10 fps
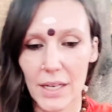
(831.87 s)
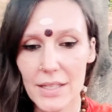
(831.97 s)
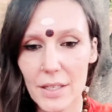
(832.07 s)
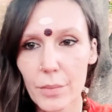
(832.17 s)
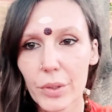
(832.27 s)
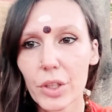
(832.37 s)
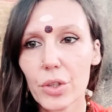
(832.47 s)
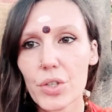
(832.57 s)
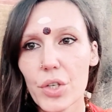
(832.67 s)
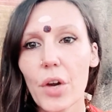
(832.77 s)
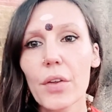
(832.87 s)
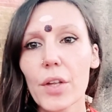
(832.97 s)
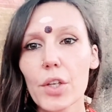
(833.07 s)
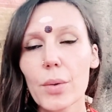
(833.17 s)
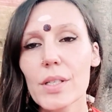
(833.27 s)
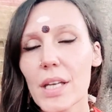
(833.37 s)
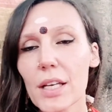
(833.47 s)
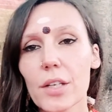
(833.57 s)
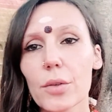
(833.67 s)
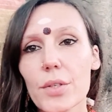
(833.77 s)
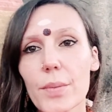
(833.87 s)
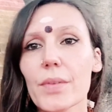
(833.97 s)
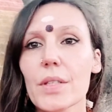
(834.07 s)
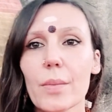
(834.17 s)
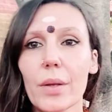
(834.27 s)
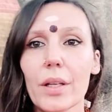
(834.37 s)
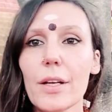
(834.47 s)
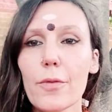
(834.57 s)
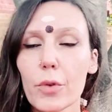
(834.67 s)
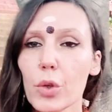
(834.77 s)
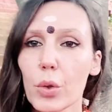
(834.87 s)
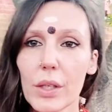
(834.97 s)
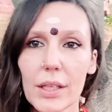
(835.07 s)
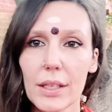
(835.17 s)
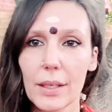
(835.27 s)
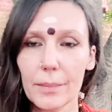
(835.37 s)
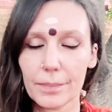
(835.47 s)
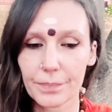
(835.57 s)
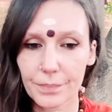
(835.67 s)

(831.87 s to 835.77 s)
It's simply you sharing that you are taking responsibility for your healing.